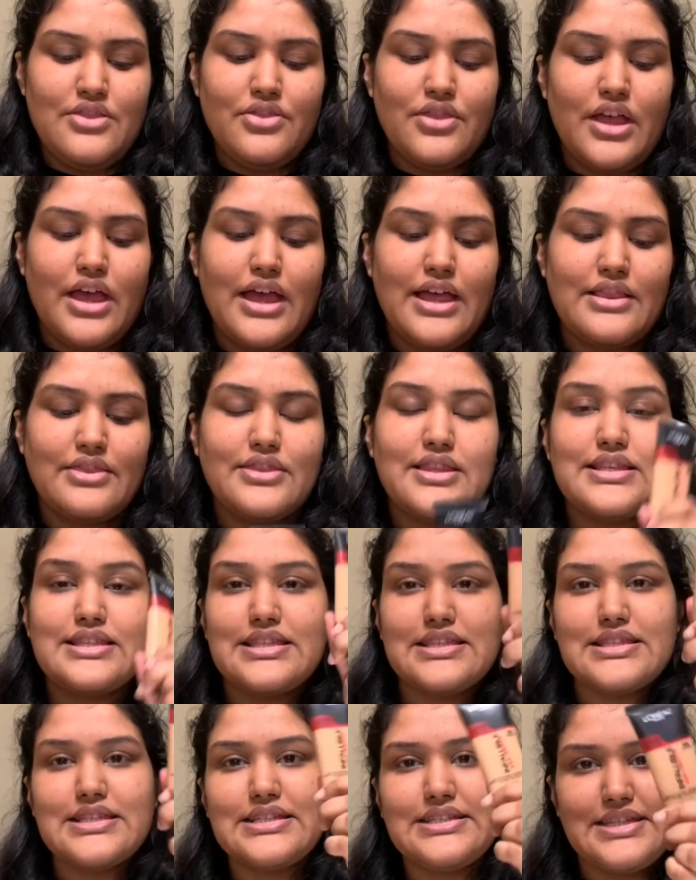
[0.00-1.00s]
And this
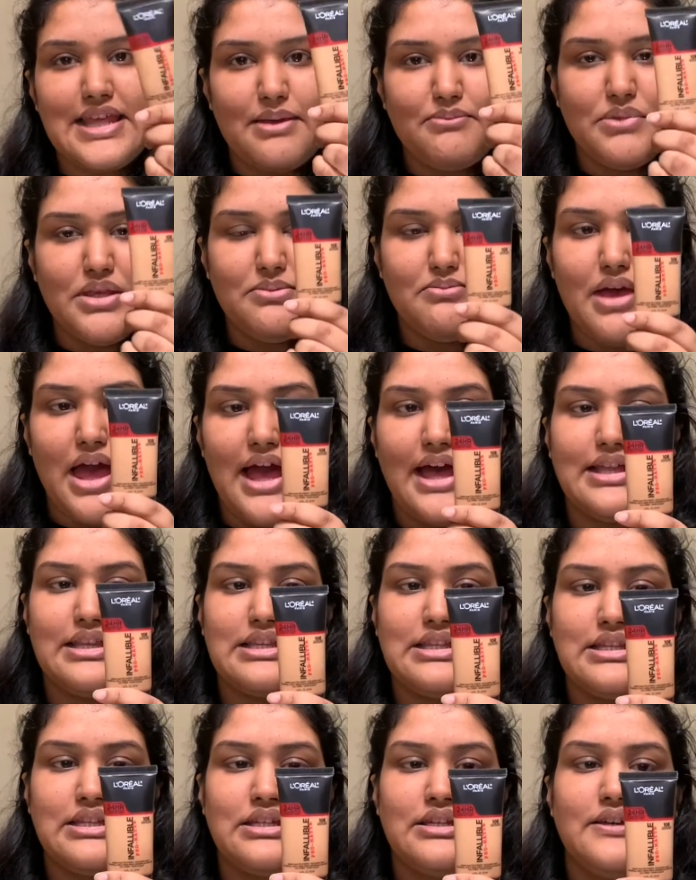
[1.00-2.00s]
is a demi
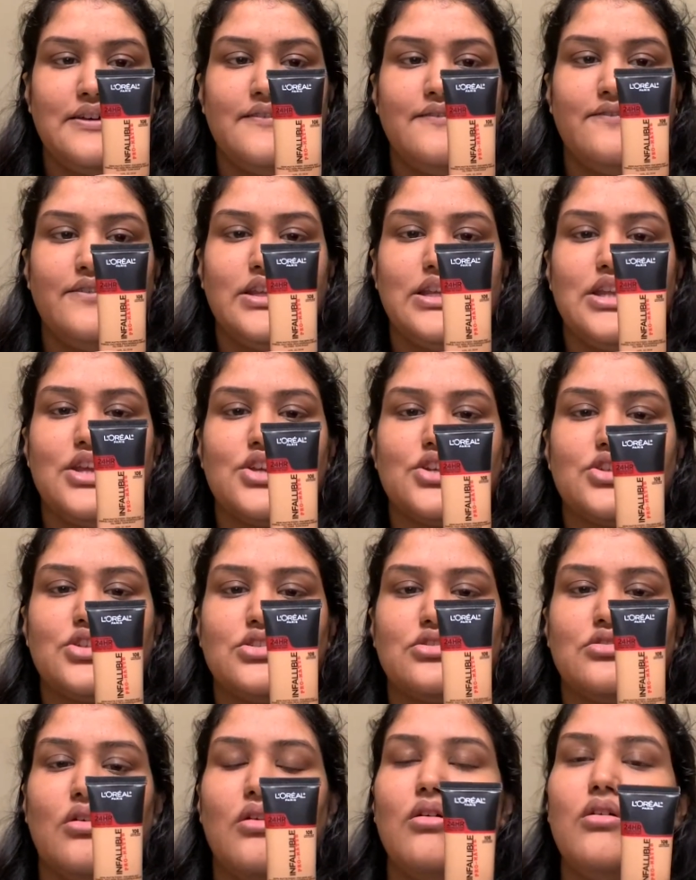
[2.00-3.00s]
matte finish,
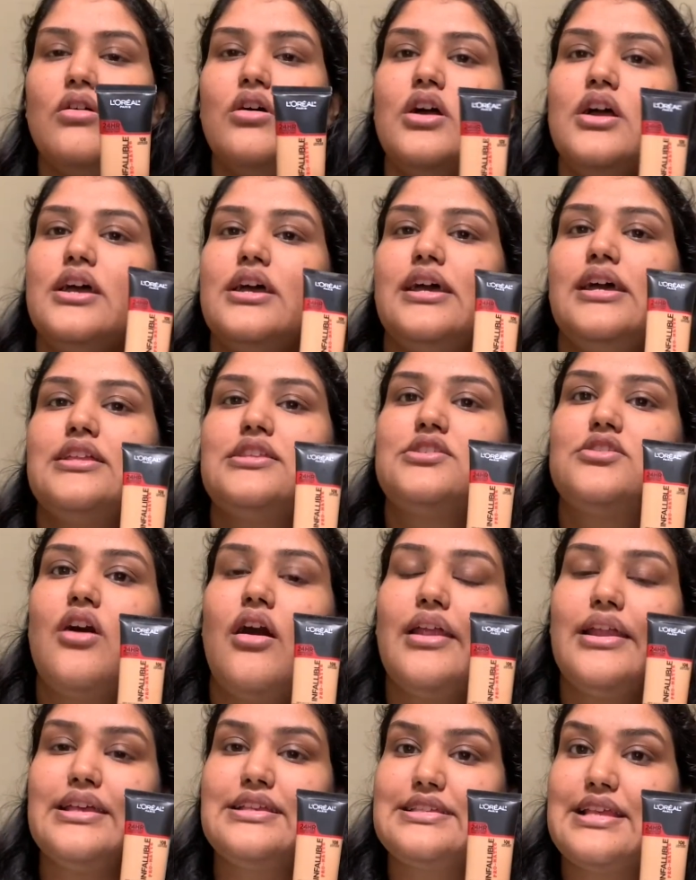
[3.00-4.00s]
so it's
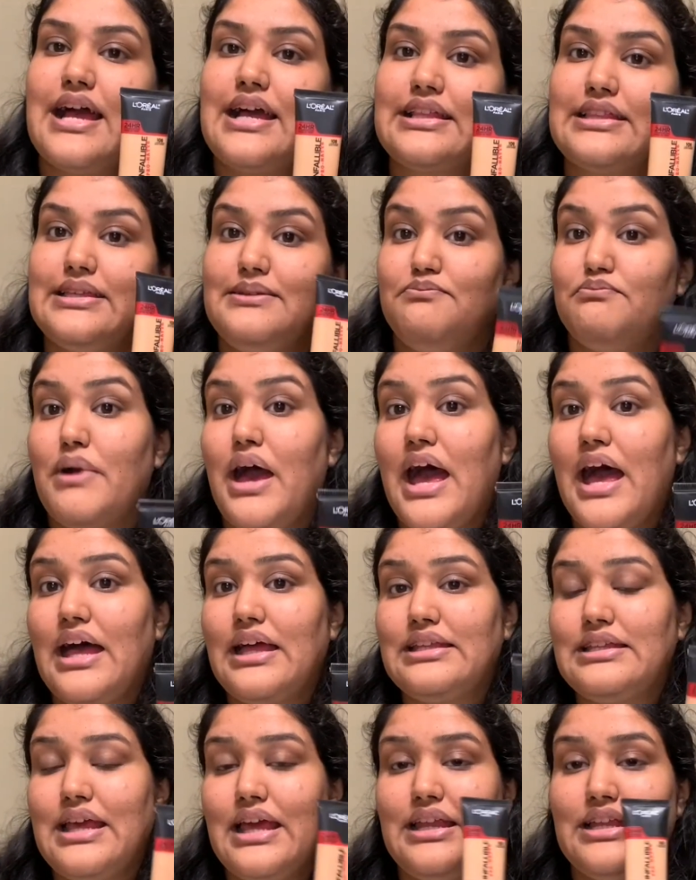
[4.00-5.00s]
not exactly
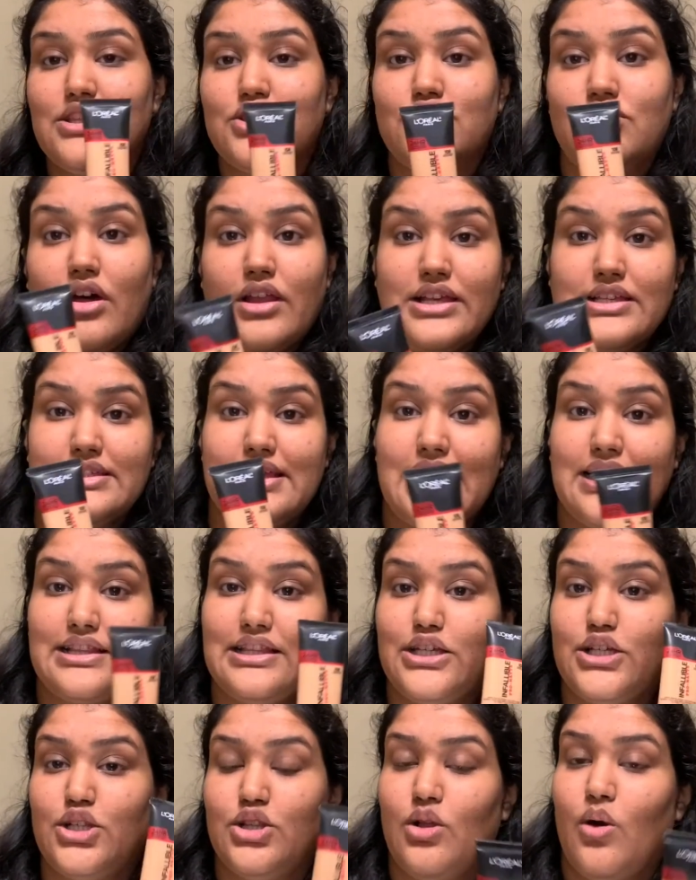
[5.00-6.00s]
matte and it's not exactly
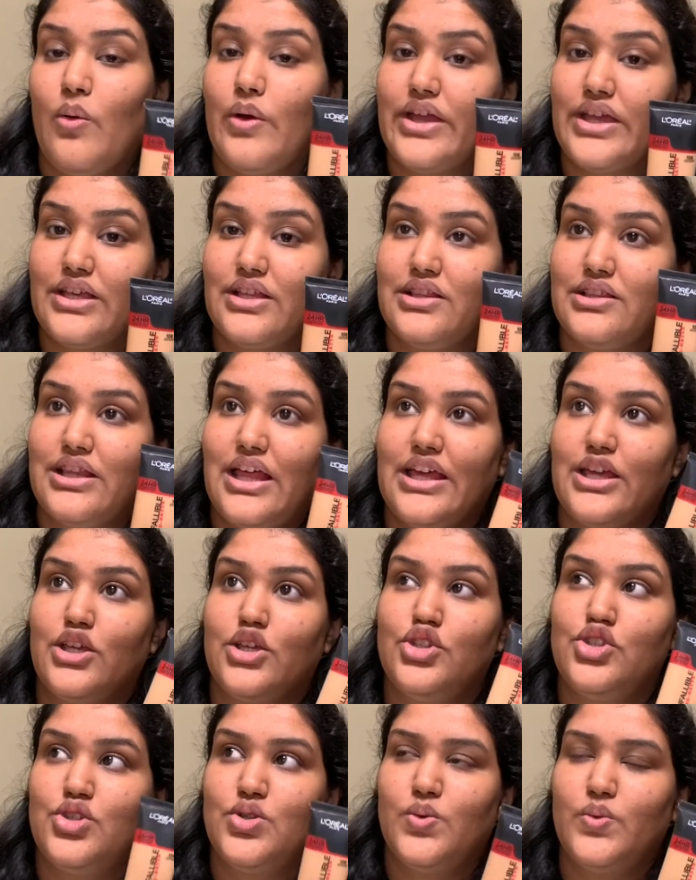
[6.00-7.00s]
glowing, like
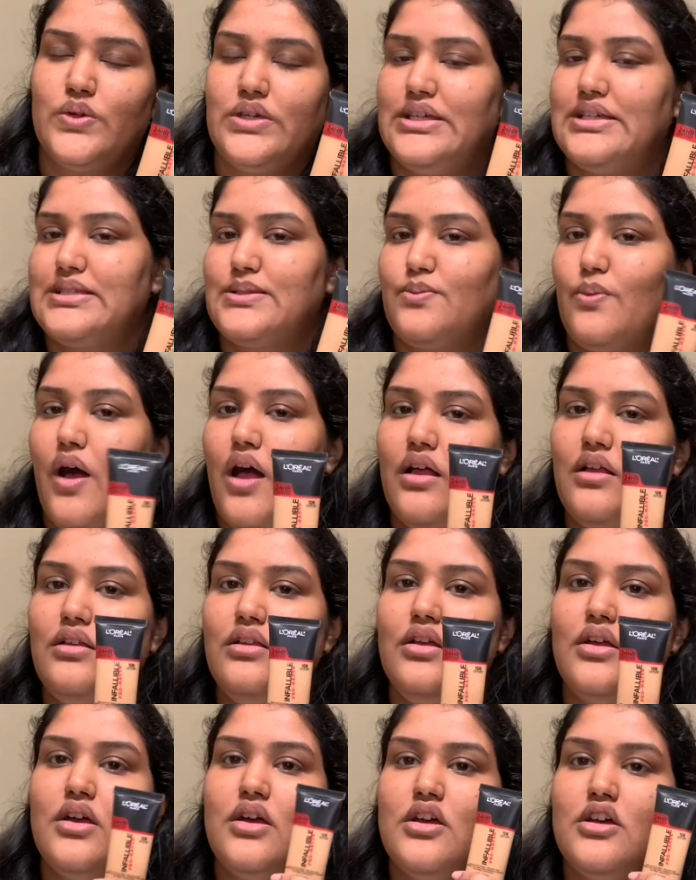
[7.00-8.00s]
dewy as well.
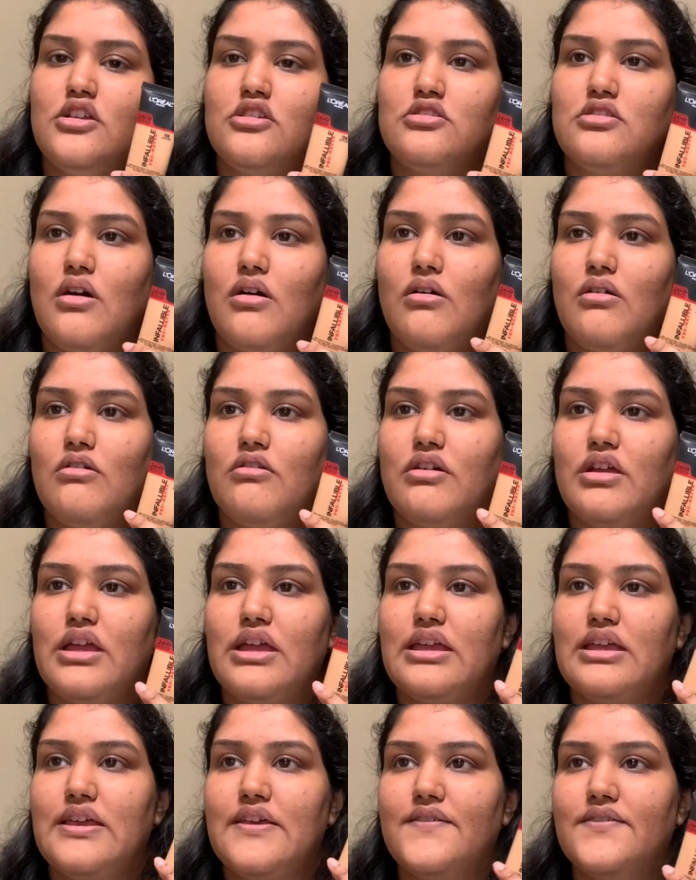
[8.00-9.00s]
So
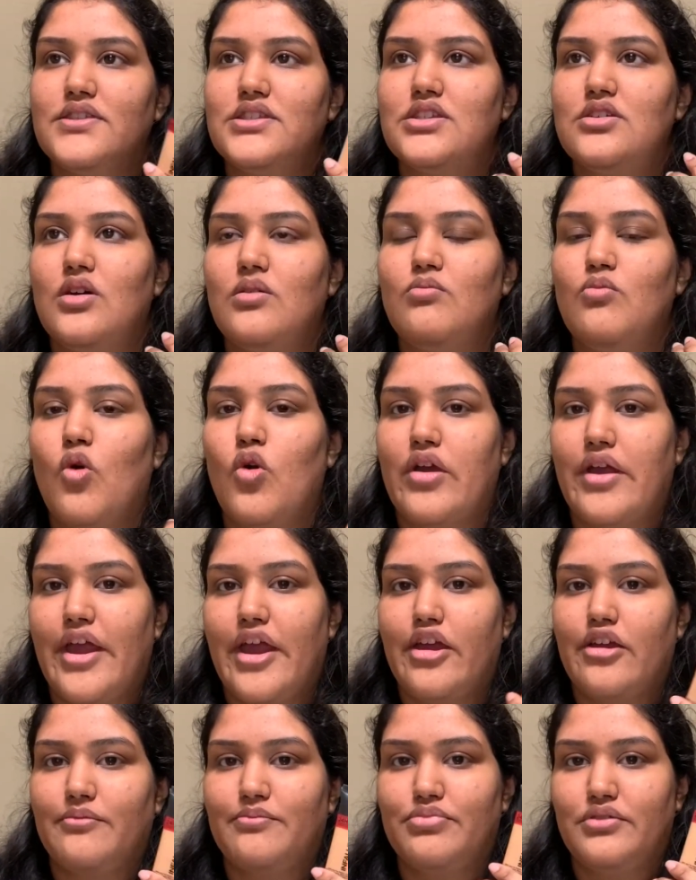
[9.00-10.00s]
it gives you a more
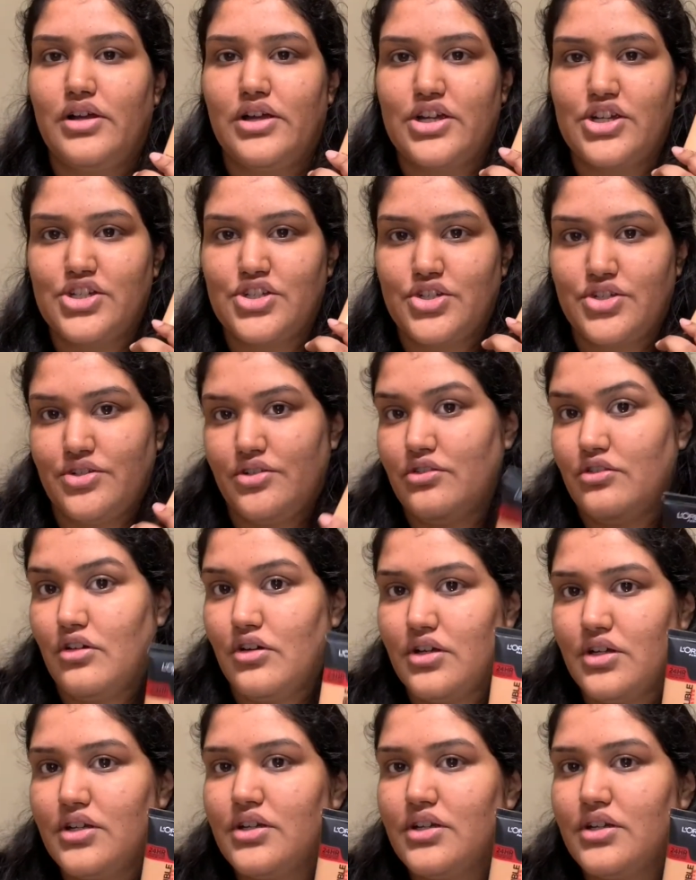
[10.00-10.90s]
airbrushed look